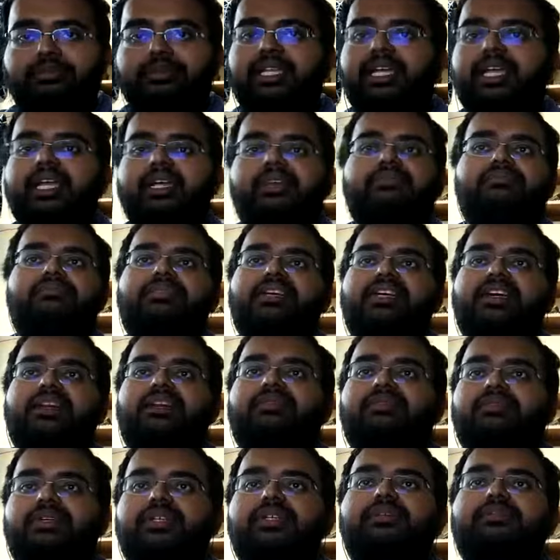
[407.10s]
in the current
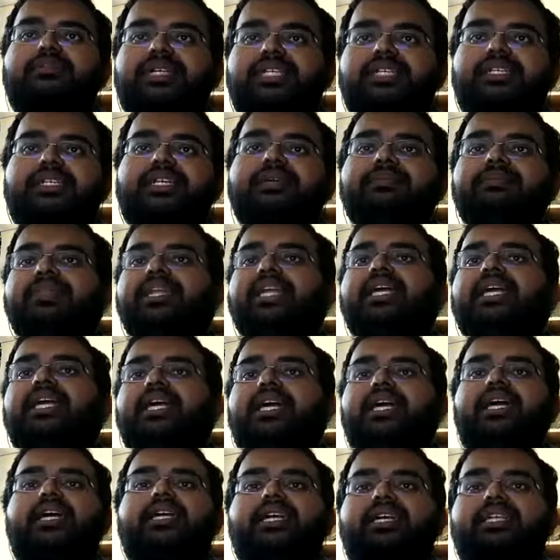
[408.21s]
world, basically.
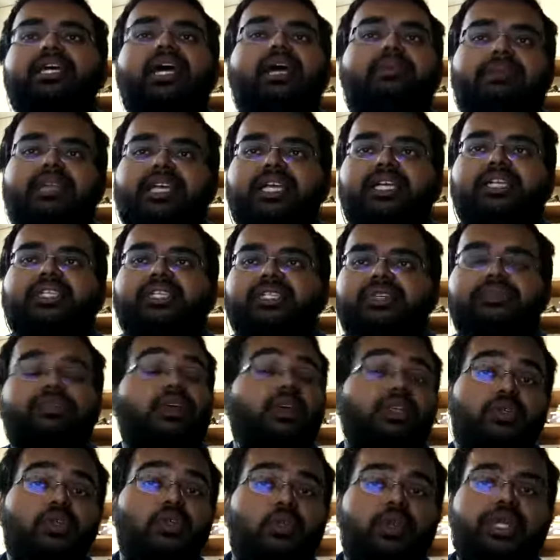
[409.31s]
And other applications, of
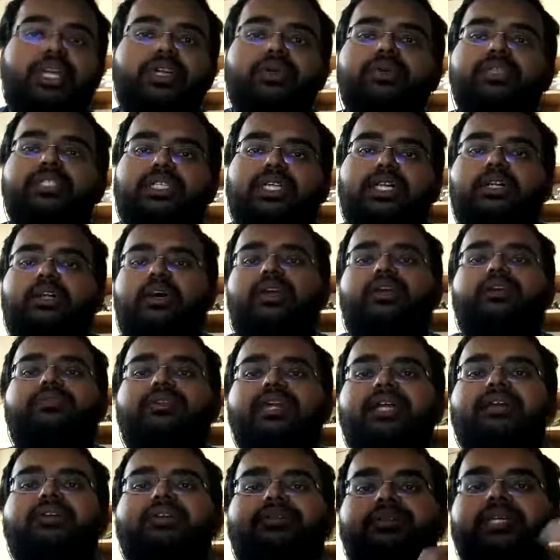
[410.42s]
course, we use a lot of
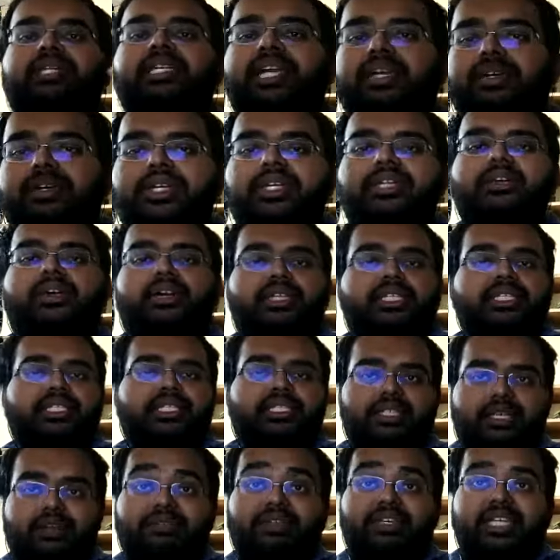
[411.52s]
nanotechnology
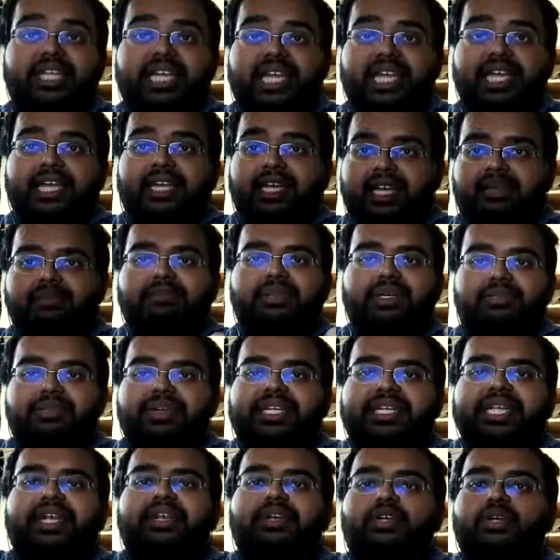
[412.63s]
every day, but we
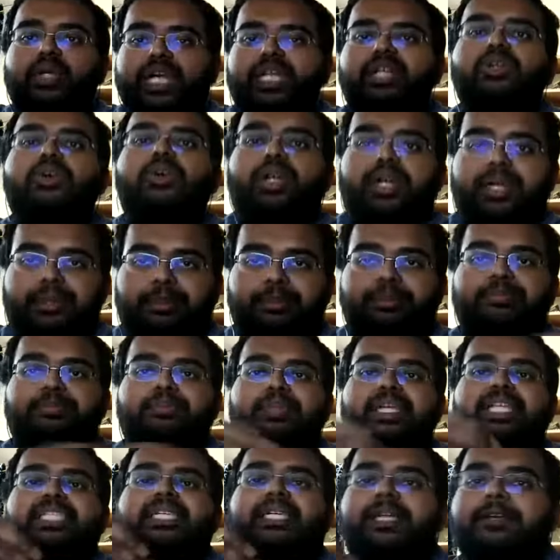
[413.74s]
tend to ignore it,
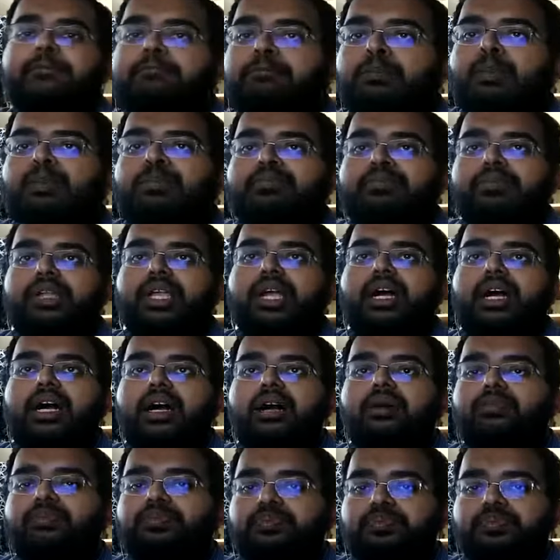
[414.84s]
basically.
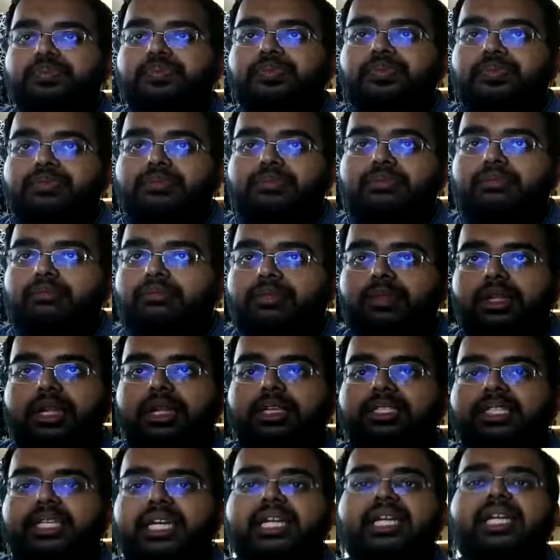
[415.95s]

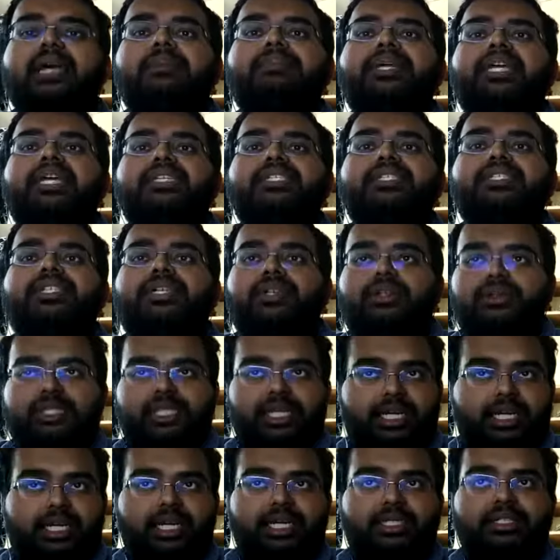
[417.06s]
General applications include
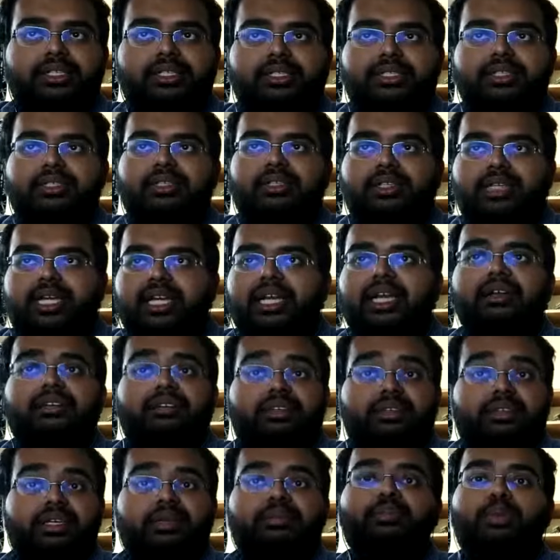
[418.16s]
sunglasses, like
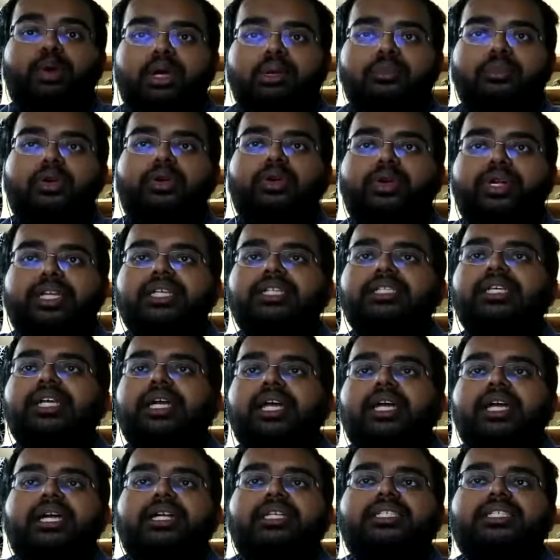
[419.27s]
ultra-thin polymer coatings,
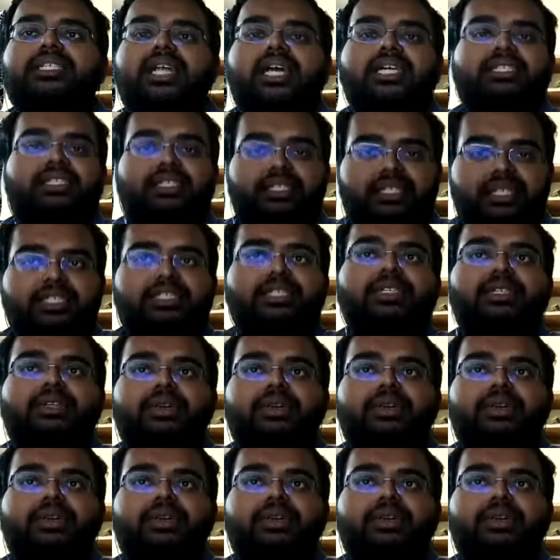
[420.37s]
scratch-resistant